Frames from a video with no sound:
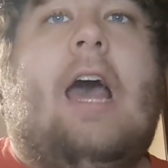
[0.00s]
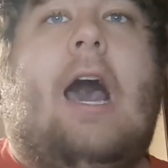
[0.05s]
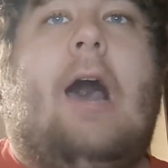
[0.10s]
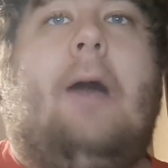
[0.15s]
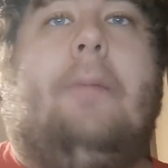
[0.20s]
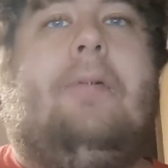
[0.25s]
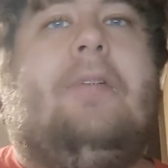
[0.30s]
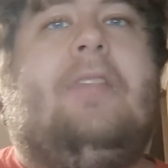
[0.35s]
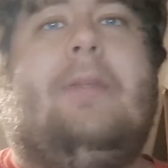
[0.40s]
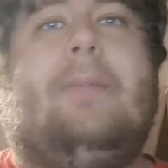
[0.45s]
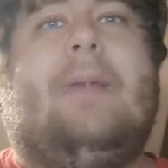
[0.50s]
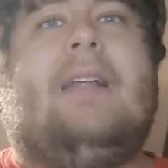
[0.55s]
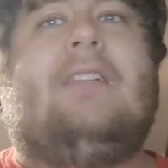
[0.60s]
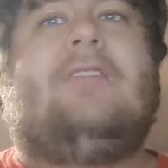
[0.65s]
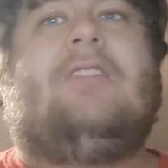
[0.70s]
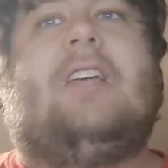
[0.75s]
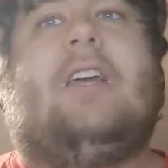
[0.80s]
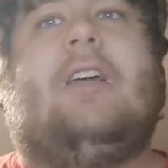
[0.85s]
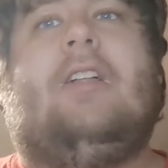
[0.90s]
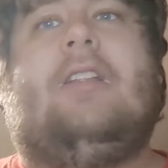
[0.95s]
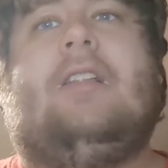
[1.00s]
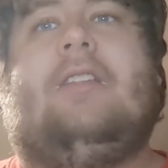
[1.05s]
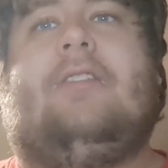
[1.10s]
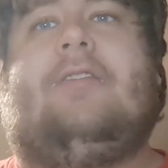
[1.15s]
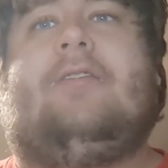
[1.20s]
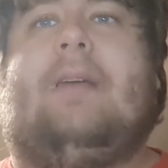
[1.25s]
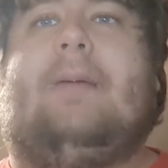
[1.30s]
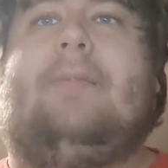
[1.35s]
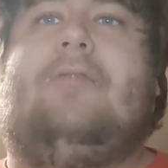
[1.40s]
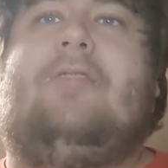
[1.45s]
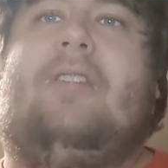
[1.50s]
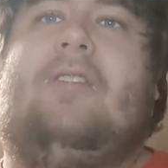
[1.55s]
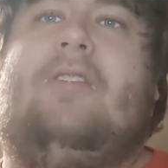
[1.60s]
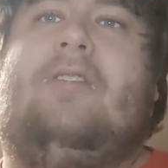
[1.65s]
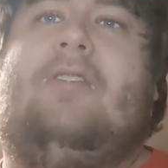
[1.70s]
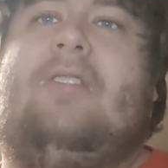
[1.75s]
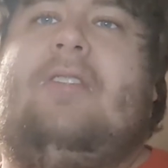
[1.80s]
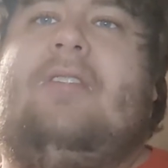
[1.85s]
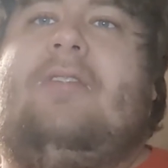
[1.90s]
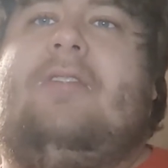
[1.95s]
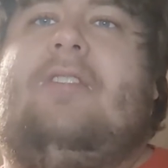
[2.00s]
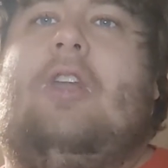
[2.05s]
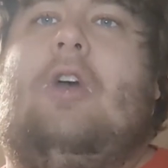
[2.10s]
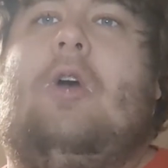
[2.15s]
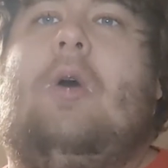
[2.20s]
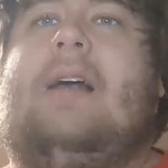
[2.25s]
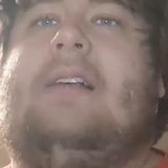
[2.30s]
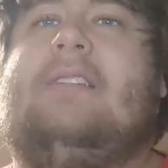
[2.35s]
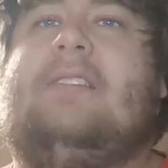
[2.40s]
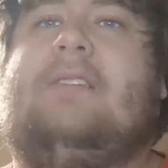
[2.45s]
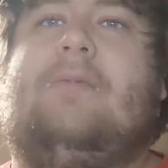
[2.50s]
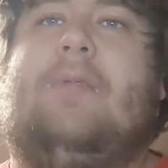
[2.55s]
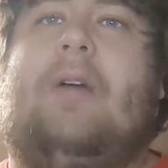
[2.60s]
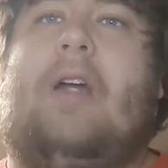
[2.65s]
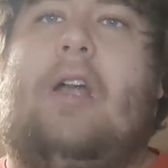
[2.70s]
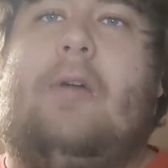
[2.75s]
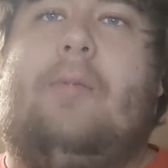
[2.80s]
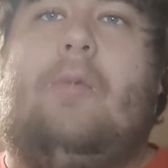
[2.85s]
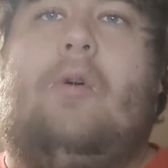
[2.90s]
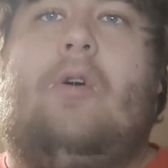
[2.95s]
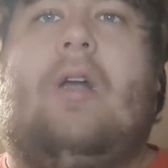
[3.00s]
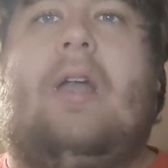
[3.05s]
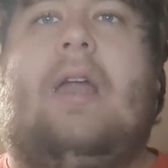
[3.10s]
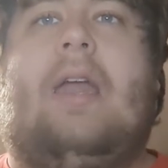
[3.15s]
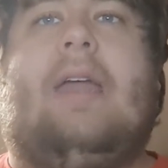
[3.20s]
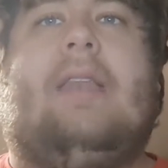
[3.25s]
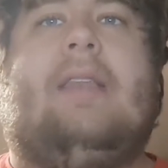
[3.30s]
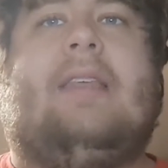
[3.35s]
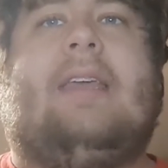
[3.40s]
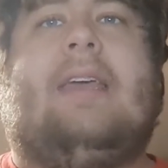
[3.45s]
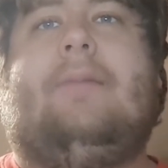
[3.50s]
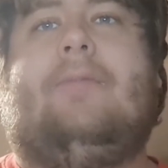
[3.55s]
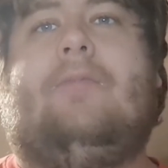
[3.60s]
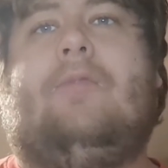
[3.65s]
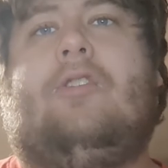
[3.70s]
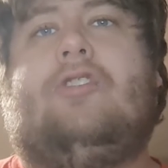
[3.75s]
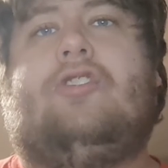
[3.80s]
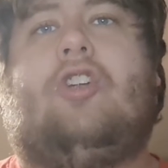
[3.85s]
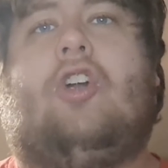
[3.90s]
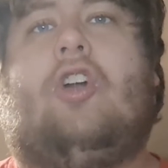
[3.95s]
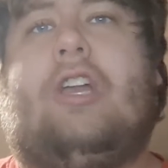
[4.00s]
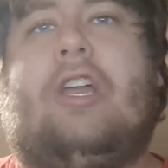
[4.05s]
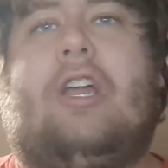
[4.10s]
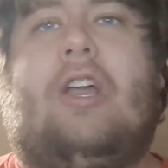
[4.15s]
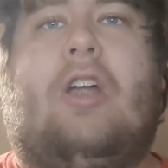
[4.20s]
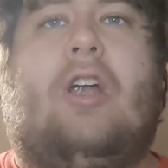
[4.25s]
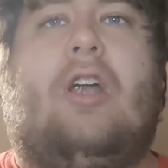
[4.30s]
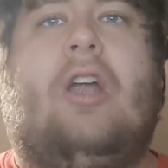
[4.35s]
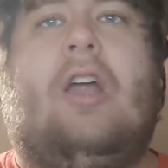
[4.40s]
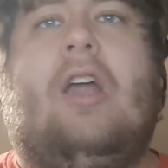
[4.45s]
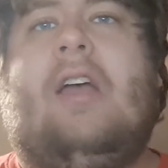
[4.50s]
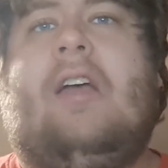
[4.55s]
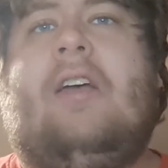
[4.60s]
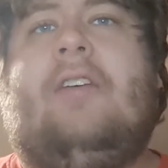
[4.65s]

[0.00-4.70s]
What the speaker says: I'll put the main channel in the description, just know I swear more and get more dirtier.